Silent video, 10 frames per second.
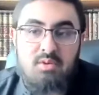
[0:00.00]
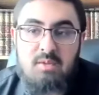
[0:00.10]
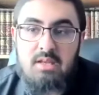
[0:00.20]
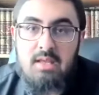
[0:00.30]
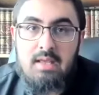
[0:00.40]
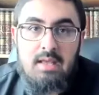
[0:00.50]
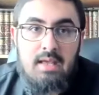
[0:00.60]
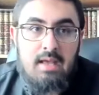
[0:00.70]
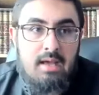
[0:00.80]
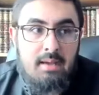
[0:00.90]
I mean,
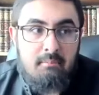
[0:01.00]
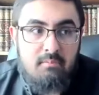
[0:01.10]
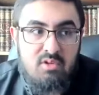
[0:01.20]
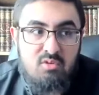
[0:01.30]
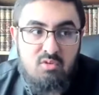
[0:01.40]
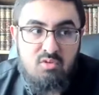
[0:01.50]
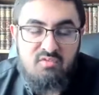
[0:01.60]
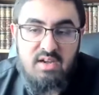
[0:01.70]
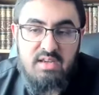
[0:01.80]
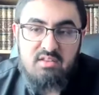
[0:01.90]
you'll
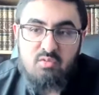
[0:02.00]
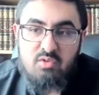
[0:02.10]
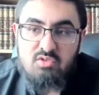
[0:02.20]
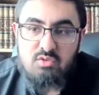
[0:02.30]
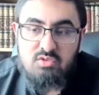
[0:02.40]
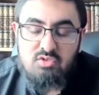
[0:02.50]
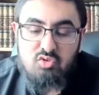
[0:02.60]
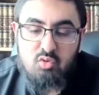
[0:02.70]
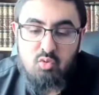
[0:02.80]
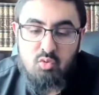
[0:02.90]
find this with
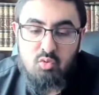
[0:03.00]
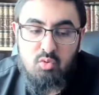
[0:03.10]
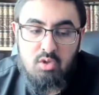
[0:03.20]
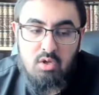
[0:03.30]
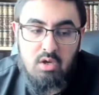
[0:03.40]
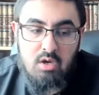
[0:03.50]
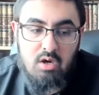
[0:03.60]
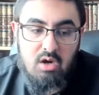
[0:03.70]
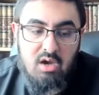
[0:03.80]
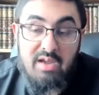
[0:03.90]
students who
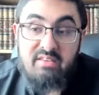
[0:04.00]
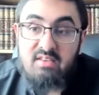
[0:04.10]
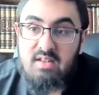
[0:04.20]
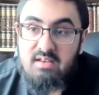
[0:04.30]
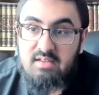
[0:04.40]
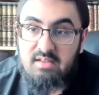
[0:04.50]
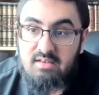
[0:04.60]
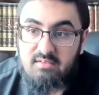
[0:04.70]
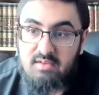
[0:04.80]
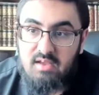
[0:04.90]
are
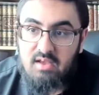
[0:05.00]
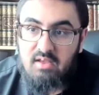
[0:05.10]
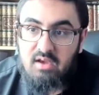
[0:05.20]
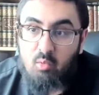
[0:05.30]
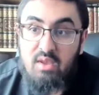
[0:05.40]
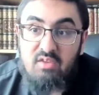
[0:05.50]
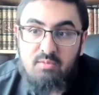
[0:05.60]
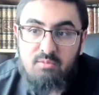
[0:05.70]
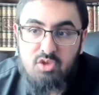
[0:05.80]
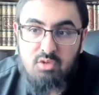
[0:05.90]
isolated, away
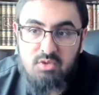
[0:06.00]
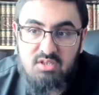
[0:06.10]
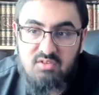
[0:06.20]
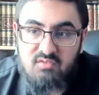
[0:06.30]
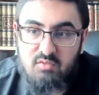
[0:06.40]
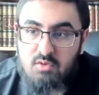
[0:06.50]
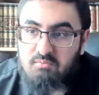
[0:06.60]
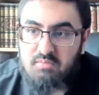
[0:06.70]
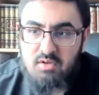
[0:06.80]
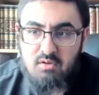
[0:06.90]
from the community
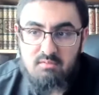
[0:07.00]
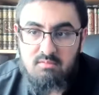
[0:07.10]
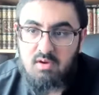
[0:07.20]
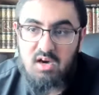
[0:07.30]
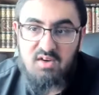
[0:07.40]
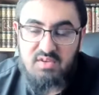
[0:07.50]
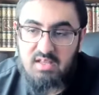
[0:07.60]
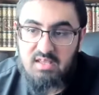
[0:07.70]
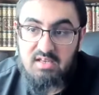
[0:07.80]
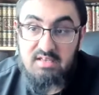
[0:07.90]
for half a
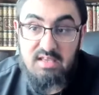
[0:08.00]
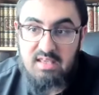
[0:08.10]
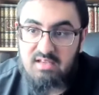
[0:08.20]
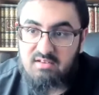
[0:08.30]
decade,